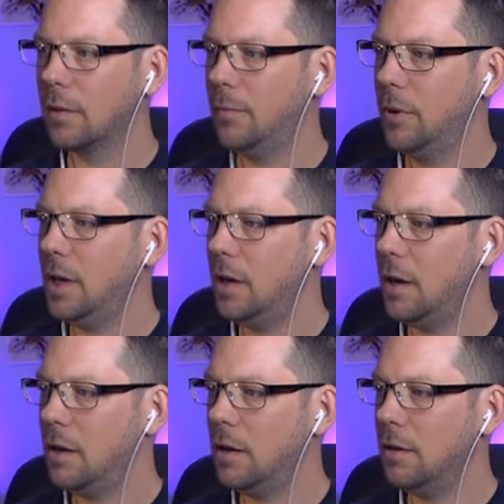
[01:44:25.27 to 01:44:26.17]
Put it
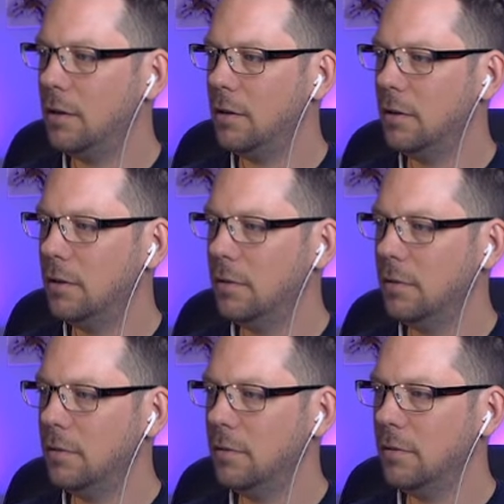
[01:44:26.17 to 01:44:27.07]

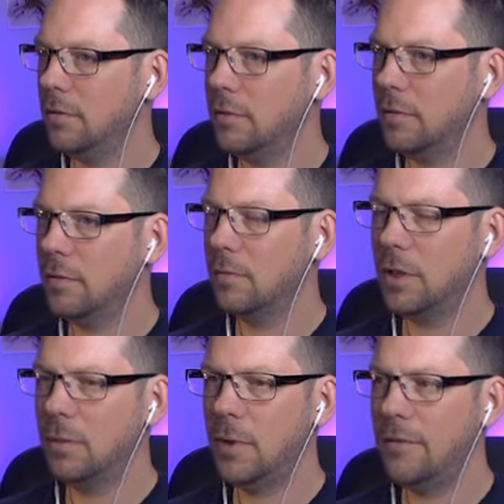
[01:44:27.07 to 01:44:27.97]
on... What
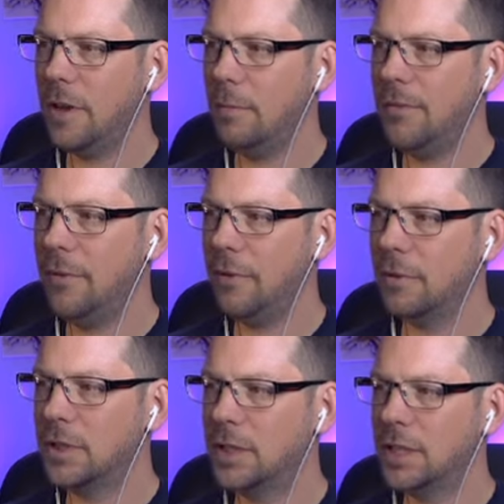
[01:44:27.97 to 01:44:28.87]
did we have it on before?
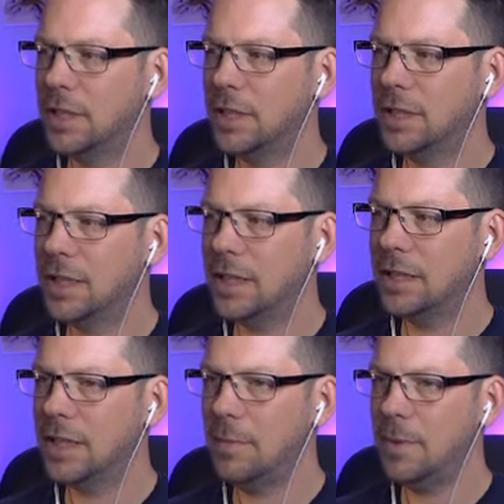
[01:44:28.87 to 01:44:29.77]

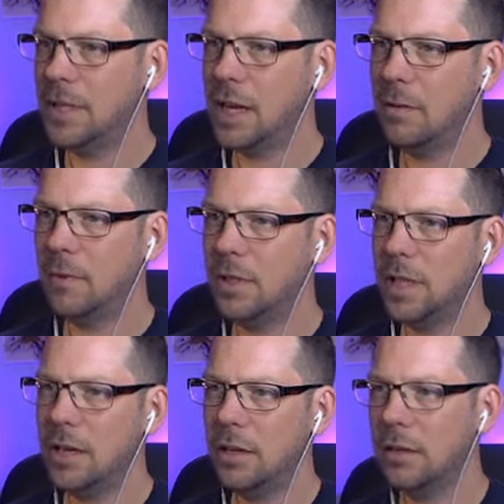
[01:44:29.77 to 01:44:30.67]
60%, was
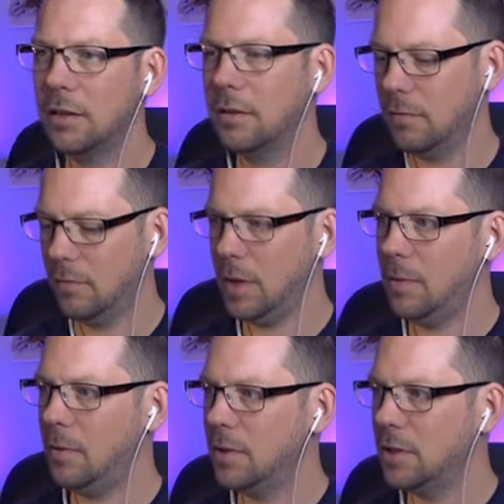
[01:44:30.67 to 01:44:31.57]
it?
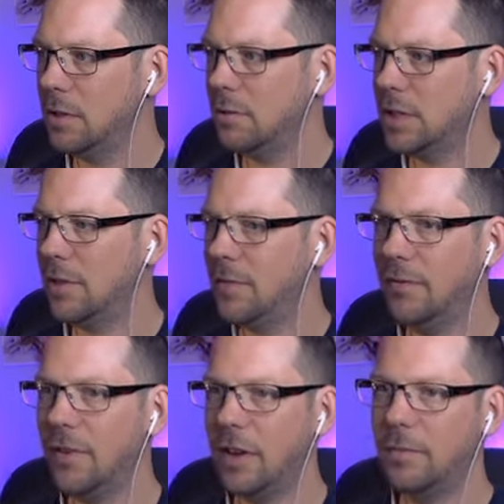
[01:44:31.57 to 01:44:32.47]
Maybe we should do
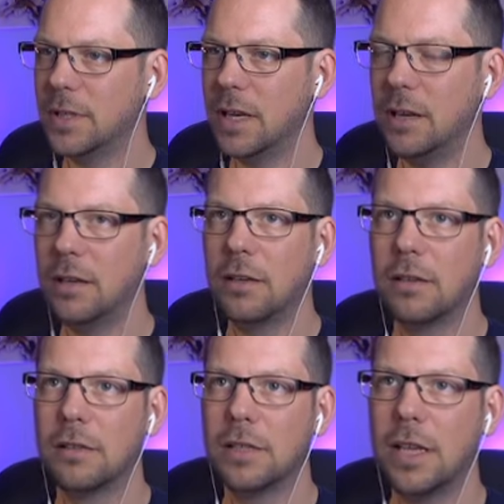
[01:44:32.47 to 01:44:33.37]
75%.
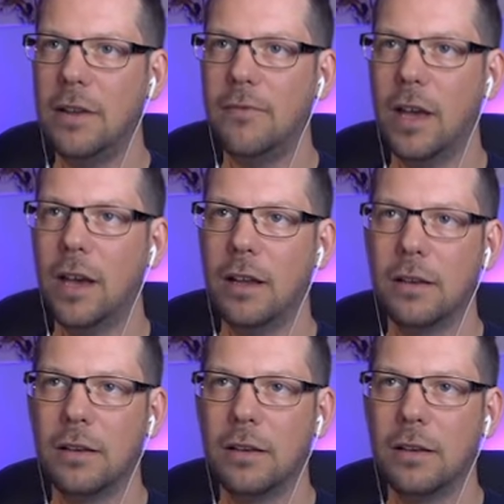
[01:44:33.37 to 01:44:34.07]
Save that.